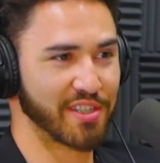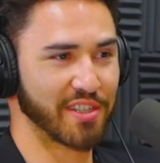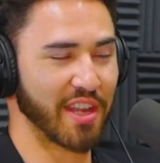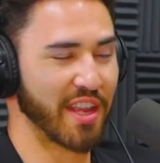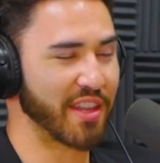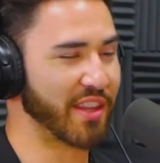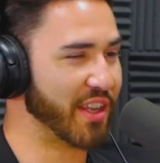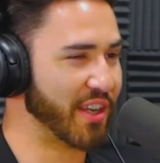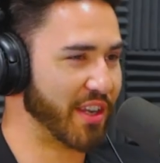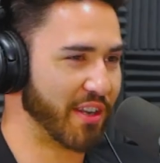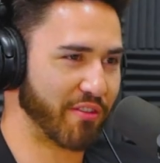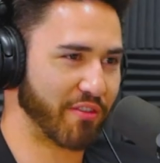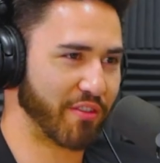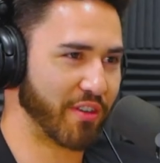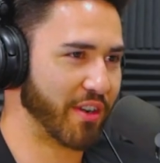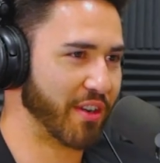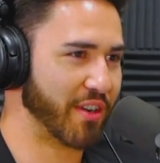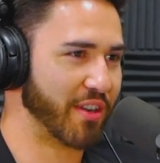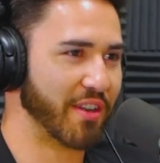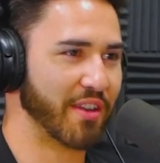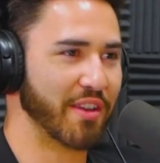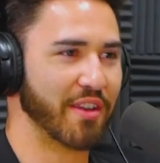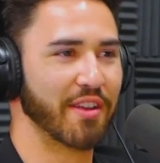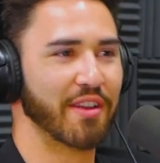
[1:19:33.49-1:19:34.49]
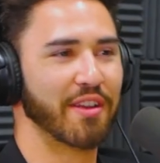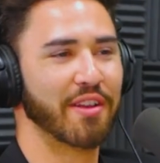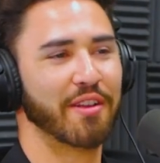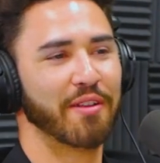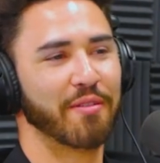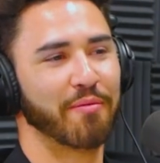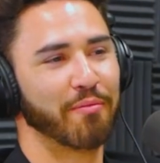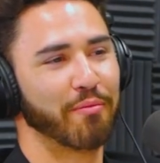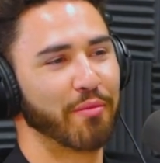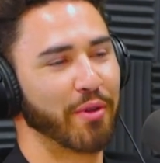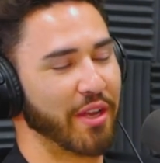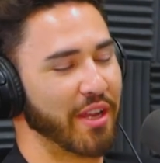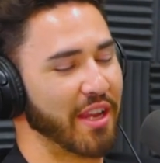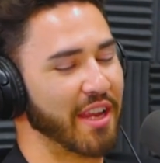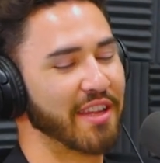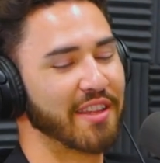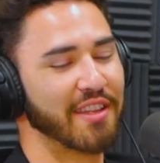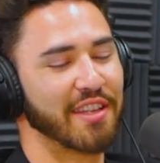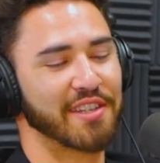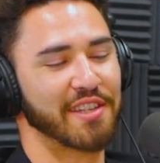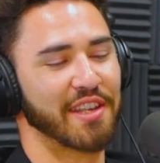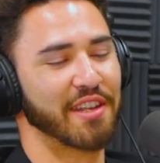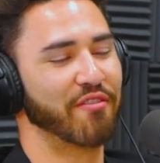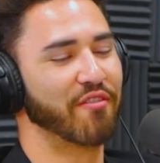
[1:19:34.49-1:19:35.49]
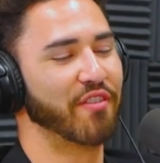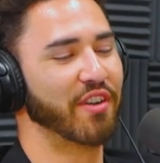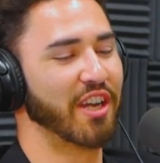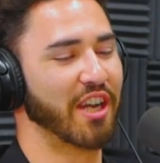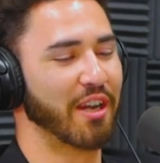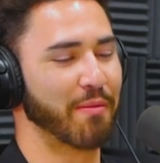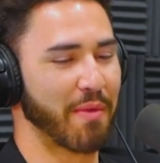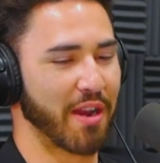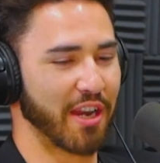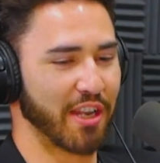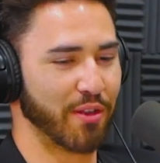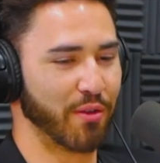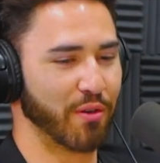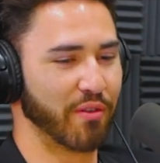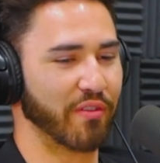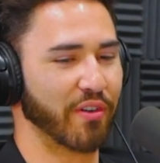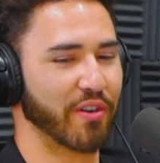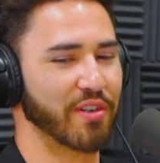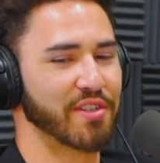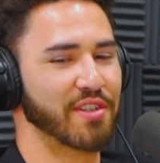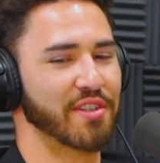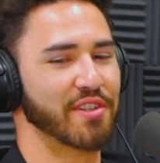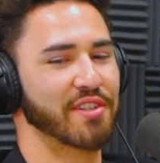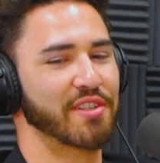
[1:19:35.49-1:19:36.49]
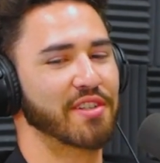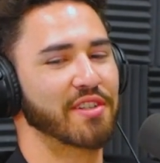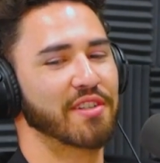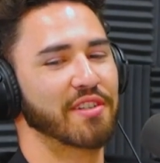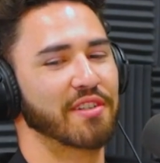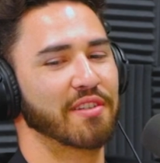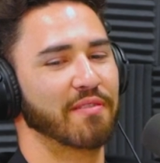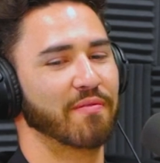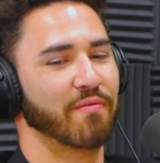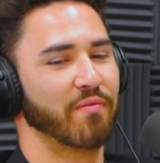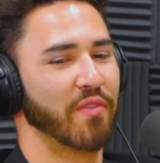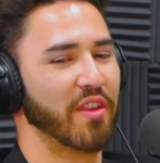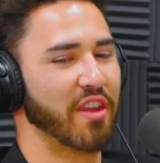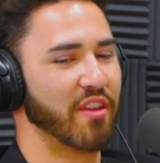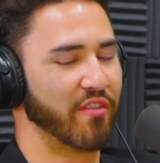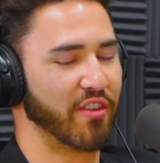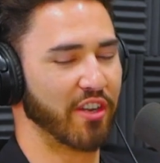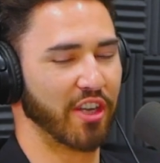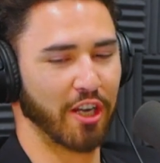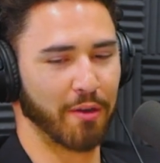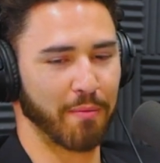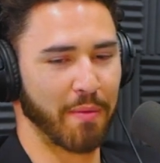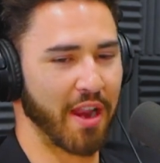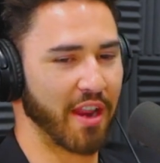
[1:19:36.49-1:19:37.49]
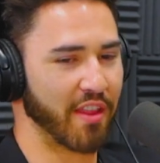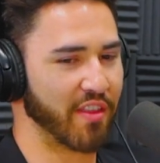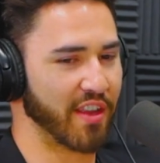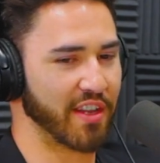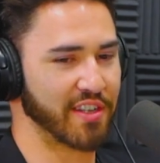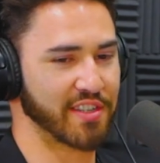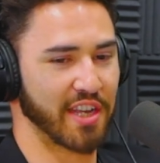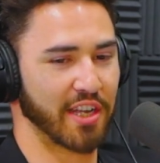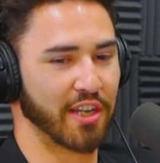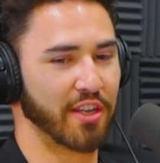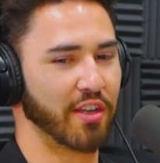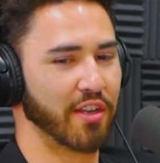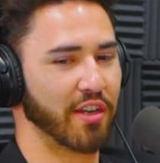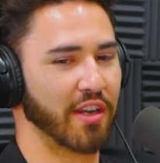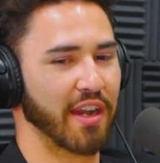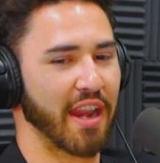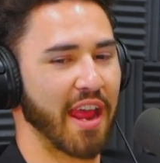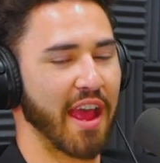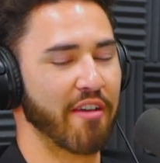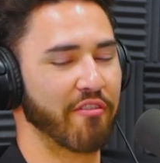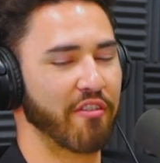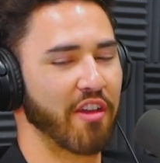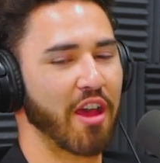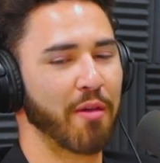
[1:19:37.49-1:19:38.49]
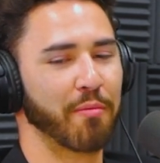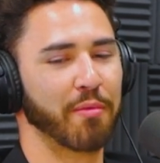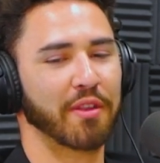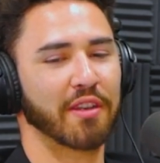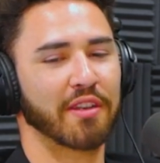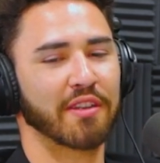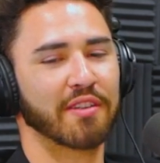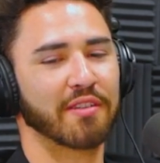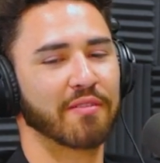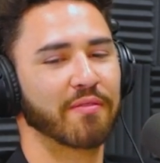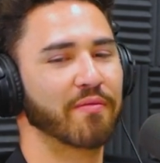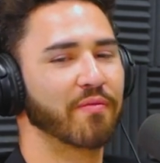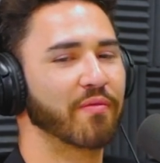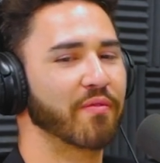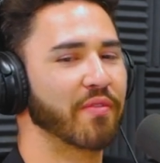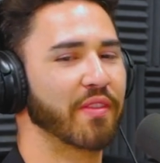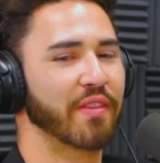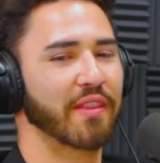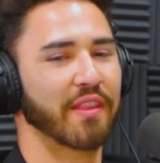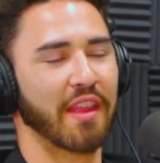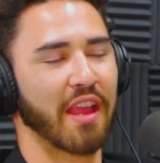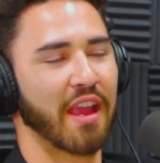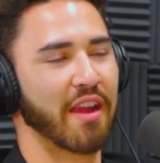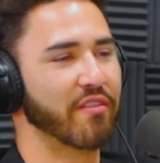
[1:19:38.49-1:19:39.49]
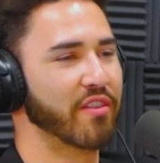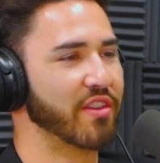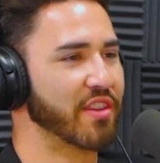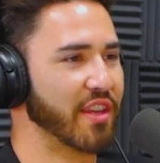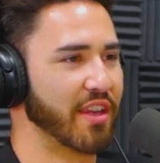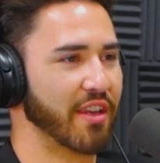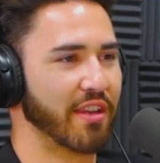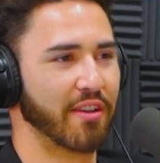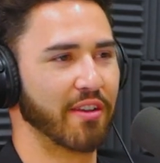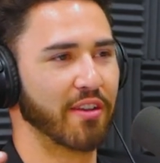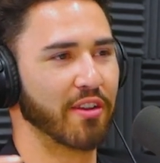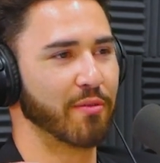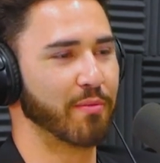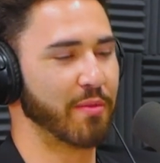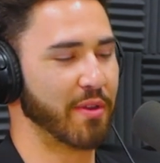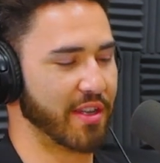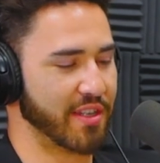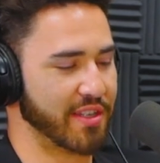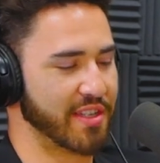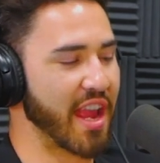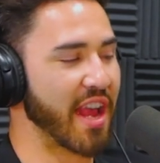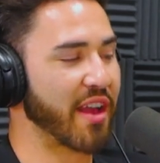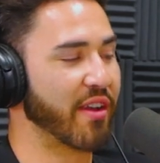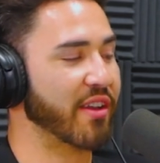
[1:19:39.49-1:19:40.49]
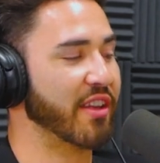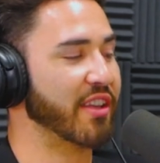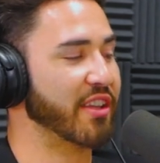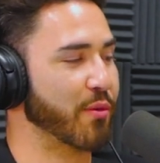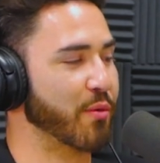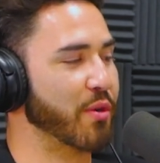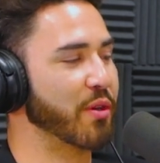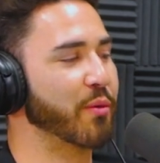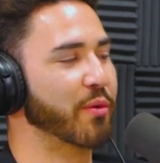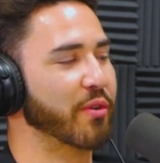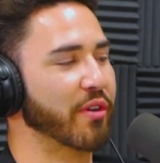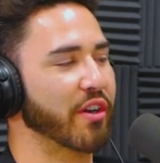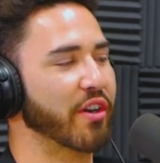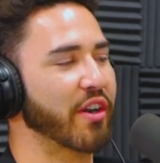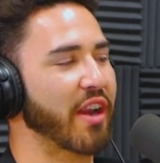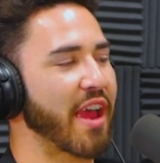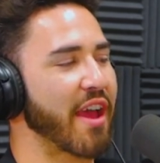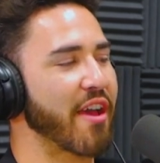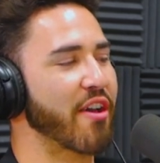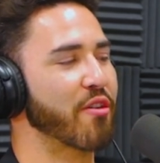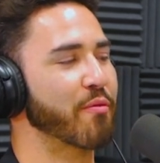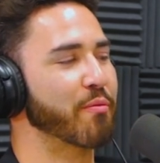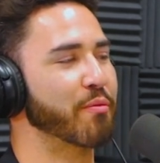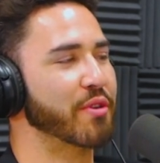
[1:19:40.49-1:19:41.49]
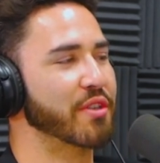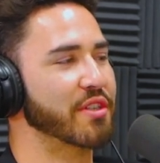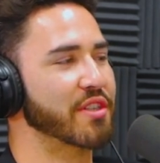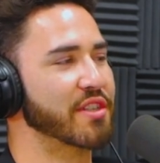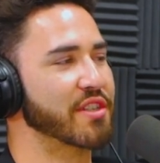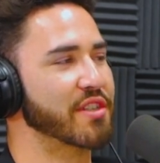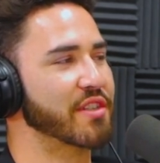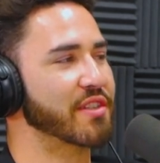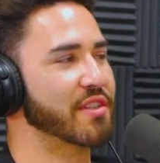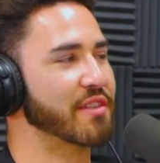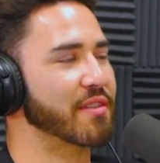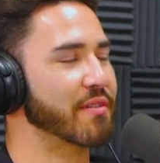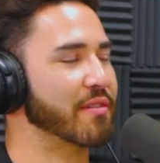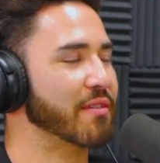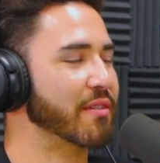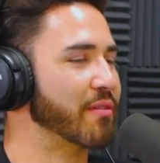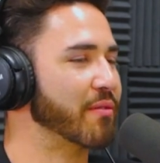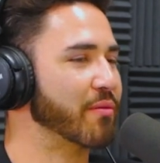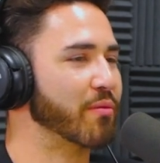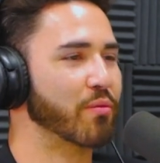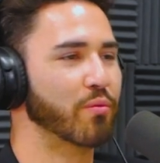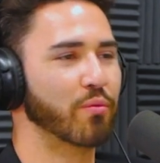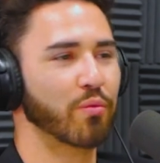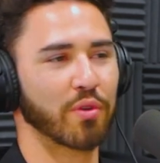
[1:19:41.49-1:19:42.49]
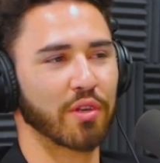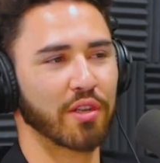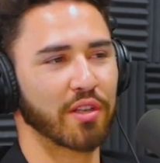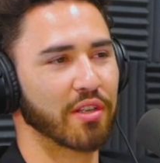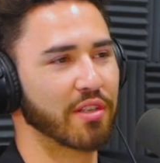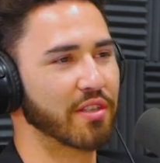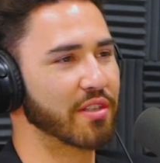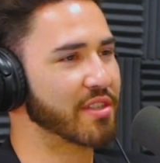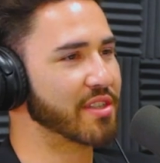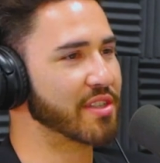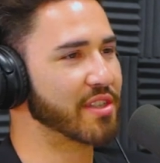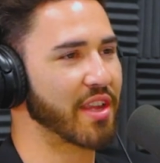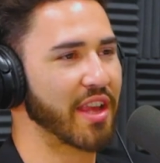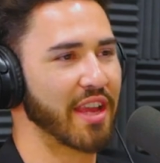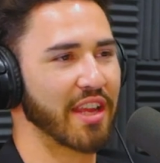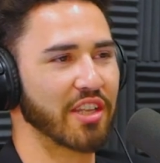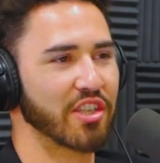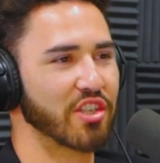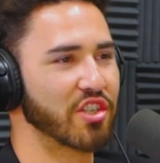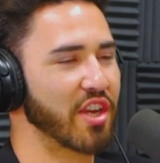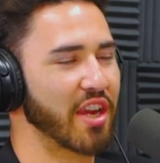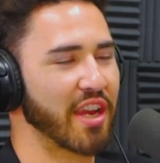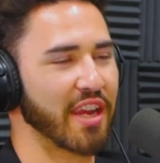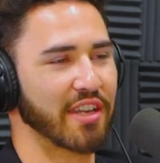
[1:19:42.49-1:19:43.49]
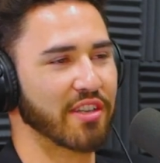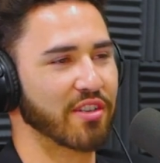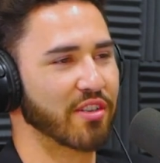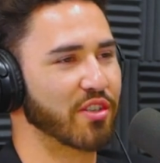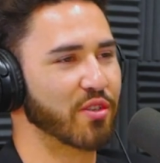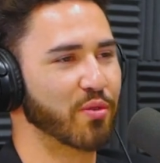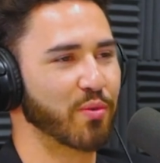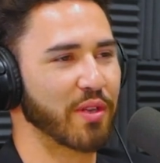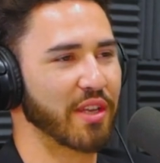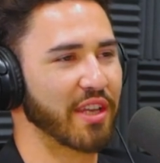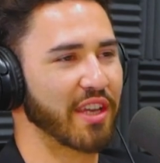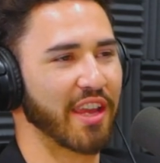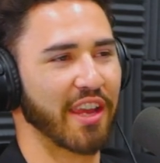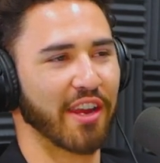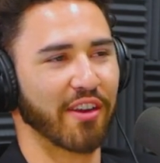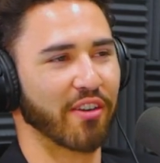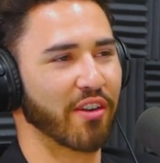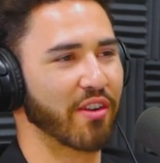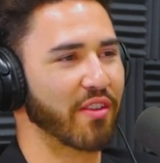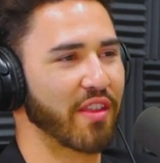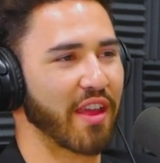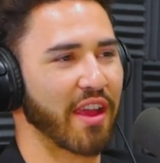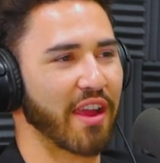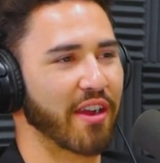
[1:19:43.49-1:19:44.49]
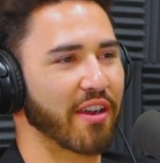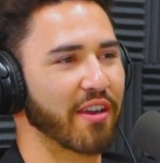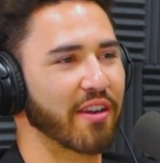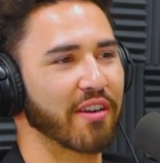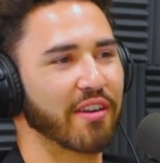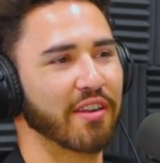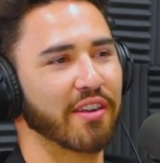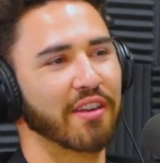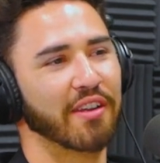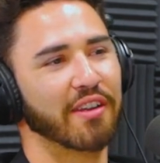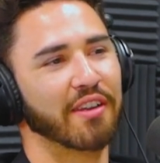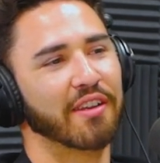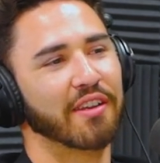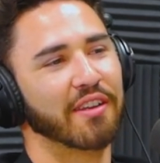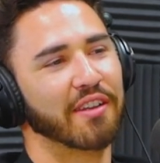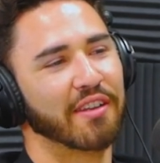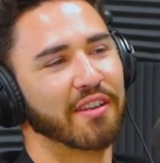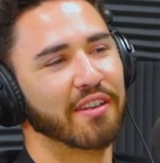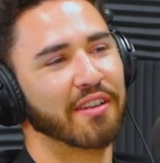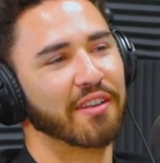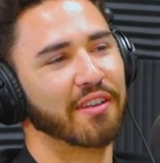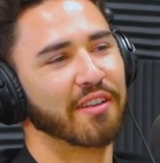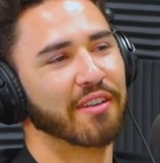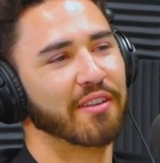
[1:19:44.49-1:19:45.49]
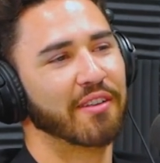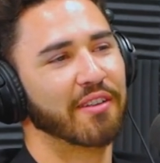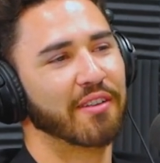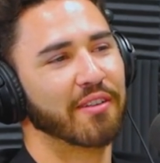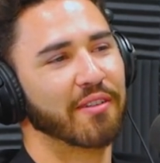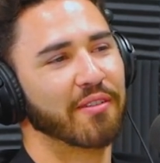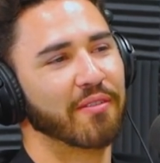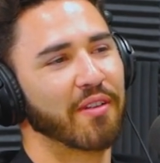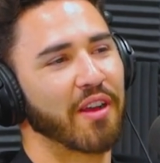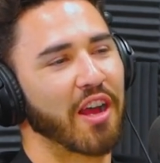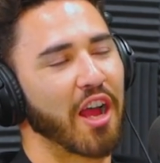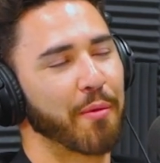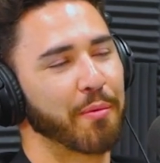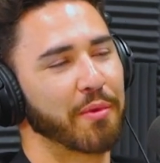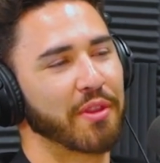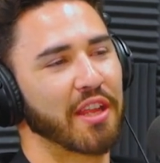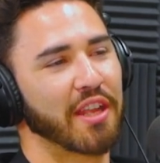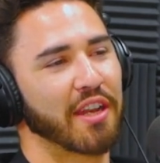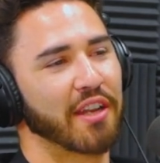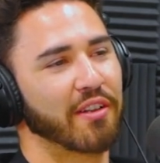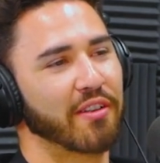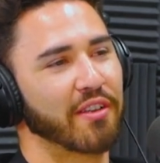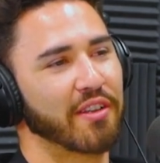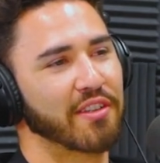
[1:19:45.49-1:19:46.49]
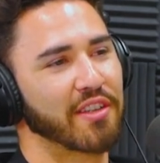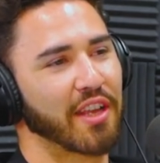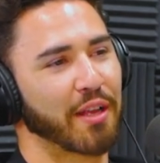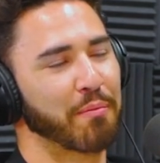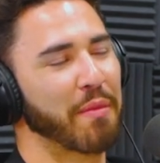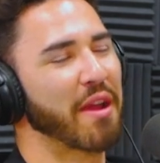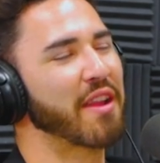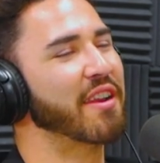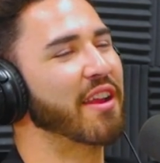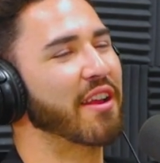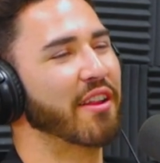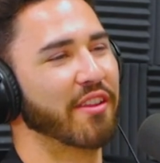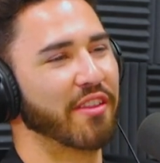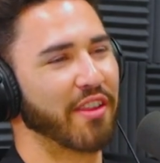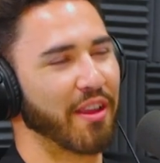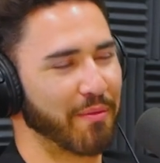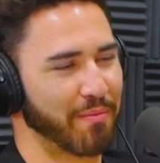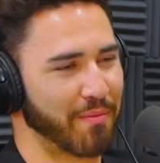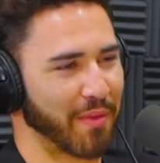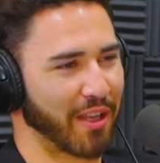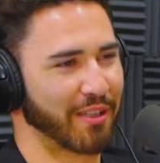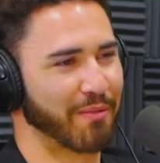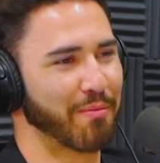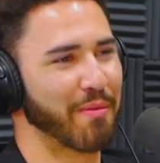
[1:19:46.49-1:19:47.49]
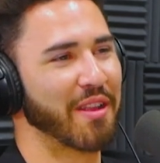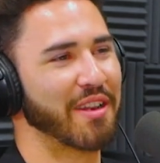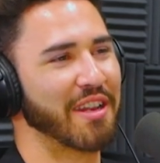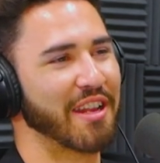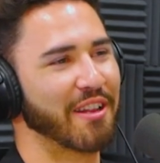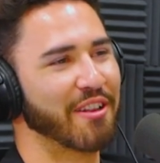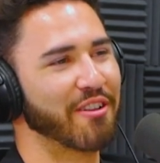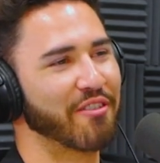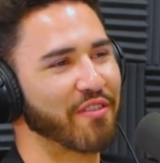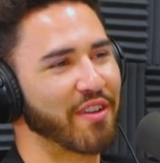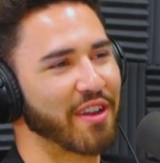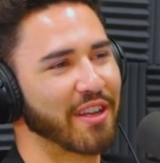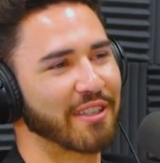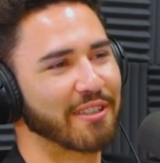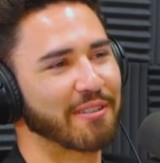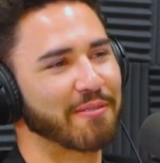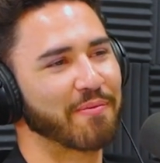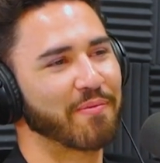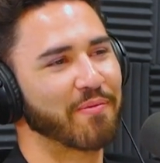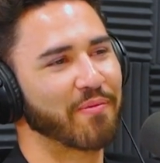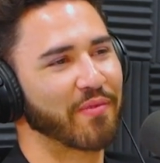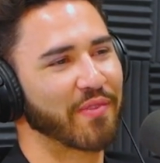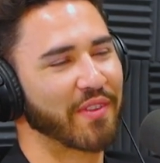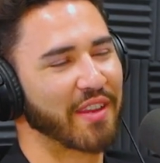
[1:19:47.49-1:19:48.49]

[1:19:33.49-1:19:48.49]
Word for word: slightly different but in these infinite amount of universes infinite amount of things that could and have happened everything could be exactly like the one we're in now but just one slight change or tweak here or there hypothetically. It's like Mandela, the, like the Mandela effect,